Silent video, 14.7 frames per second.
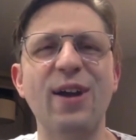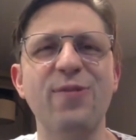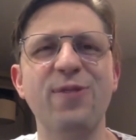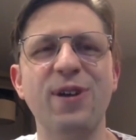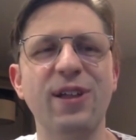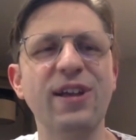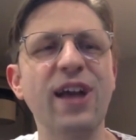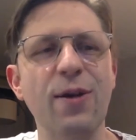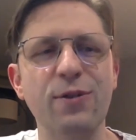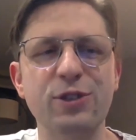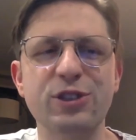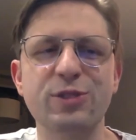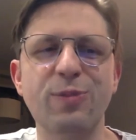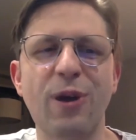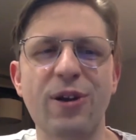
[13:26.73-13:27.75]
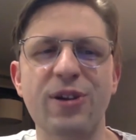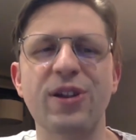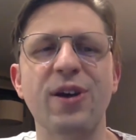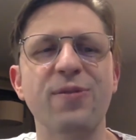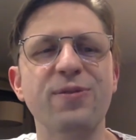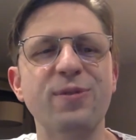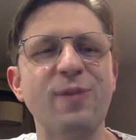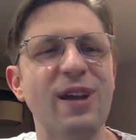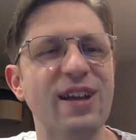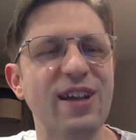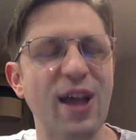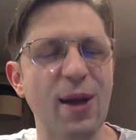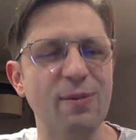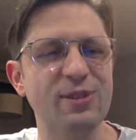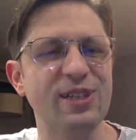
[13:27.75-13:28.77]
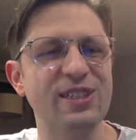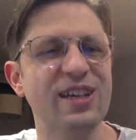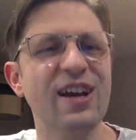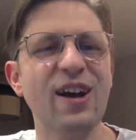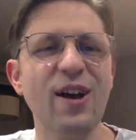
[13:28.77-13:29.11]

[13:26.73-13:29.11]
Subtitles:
felt like I was smart enough to make games because